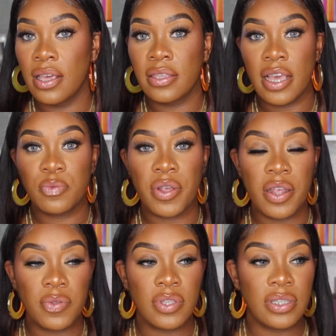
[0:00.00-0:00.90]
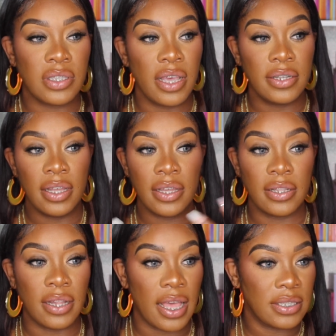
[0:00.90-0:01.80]
Yes, we're here with the
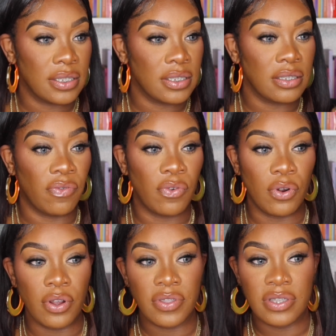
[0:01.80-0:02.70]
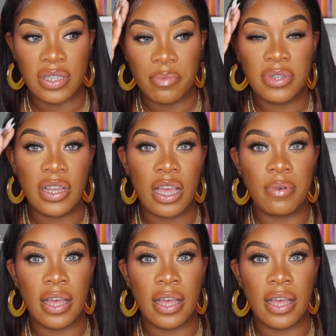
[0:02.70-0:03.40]
sunglasses for the summertime.